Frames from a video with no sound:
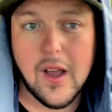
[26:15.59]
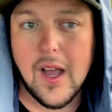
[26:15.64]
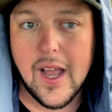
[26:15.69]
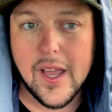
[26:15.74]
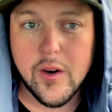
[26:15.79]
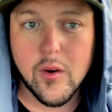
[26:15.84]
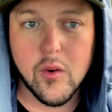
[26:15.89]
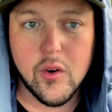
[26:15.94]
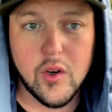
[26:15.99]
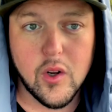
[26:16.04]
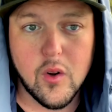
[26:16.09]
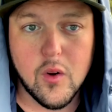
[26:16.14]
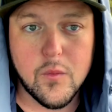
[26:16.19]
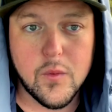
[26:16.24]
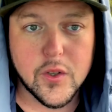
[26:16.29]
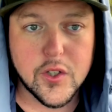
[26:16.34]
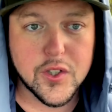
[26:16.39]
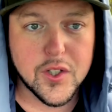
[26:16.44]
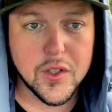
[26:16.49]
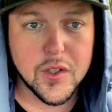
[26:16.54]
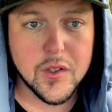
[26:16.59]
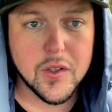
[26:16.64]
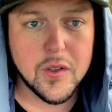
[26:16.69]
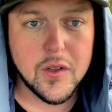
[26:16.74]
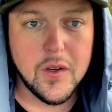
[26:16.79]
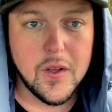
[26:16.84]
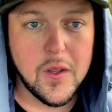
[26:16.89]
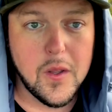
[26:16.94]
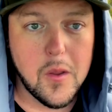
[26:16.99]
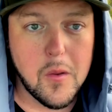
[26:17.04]
I don't know for sure,
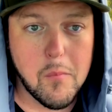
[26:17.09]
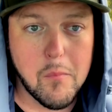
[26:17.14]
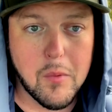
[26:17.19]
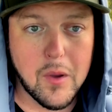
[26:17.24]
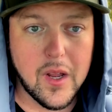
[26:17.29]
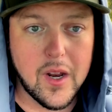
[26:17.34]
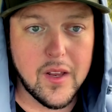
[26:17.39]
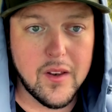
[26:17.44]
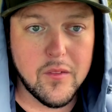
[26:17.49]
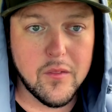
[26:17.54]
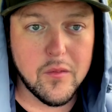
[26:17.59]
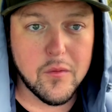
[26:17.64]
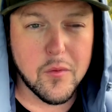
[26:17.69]
but